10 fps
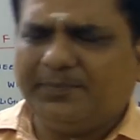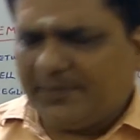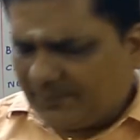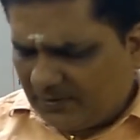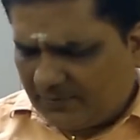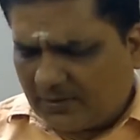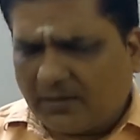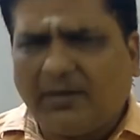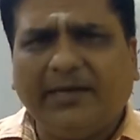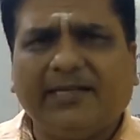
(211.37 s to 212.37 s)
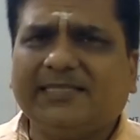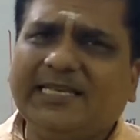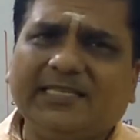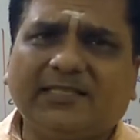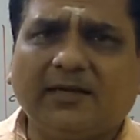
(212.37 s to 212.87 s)
people call it as
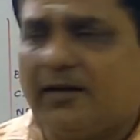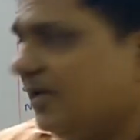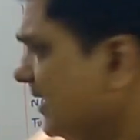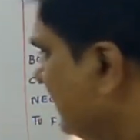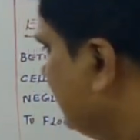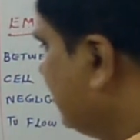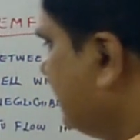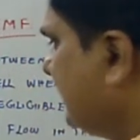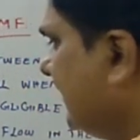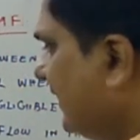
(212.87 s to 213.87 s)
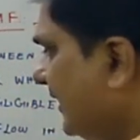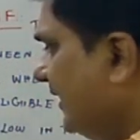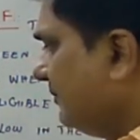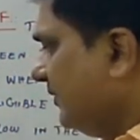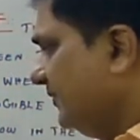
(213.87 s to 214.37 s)
E star. This is standard
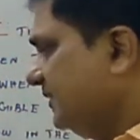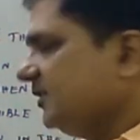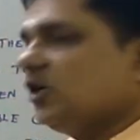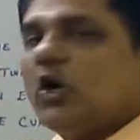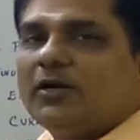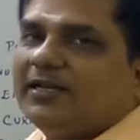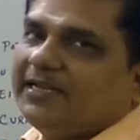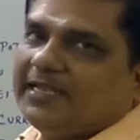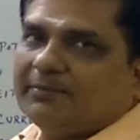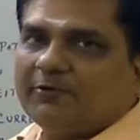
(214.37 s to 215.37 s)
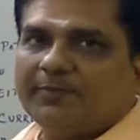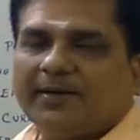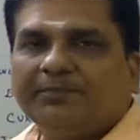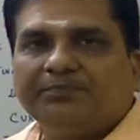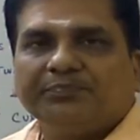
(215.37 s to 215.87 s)
EMF. This is ordinary
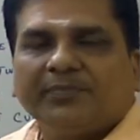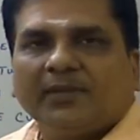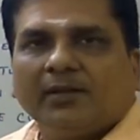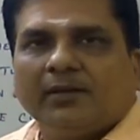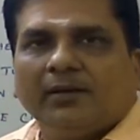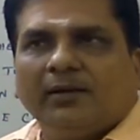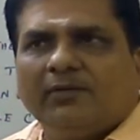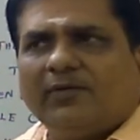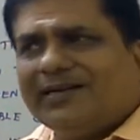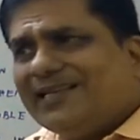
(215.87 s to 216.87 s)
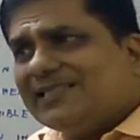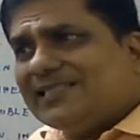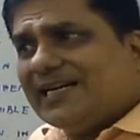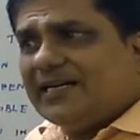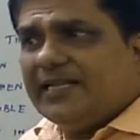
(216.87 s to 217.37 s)
EMF. What is
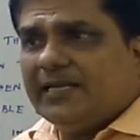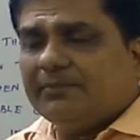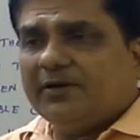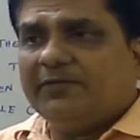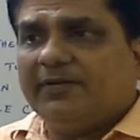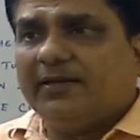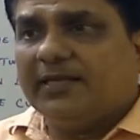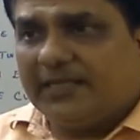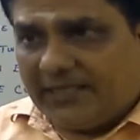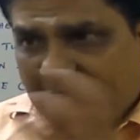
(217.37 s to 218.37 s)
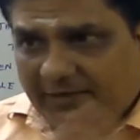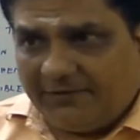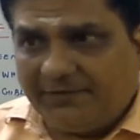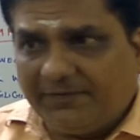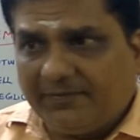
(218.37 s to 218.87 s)
standard EMF?
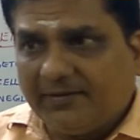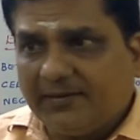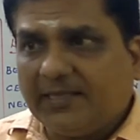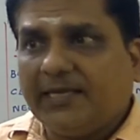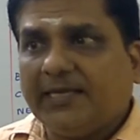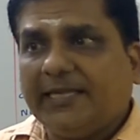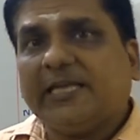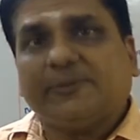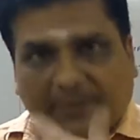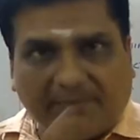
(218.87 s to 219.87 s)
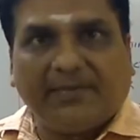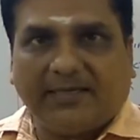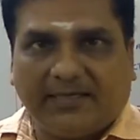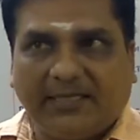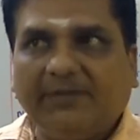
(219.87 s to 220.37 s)
If the
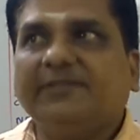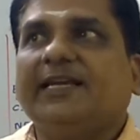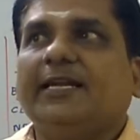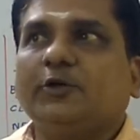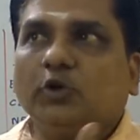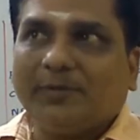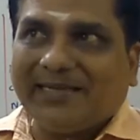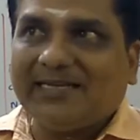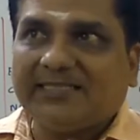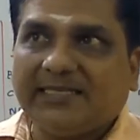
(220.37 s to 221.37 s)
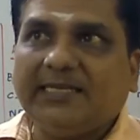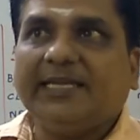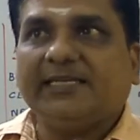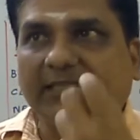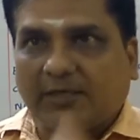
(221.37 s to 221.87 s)
experiment, if the electrochemical cell
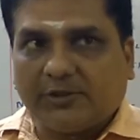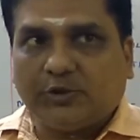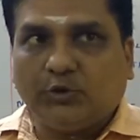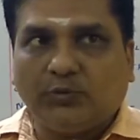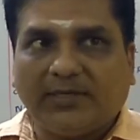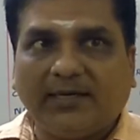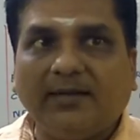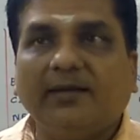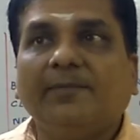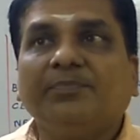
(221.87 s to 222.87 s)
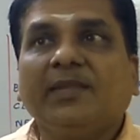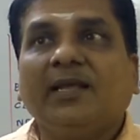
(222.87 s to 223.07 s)
is constituted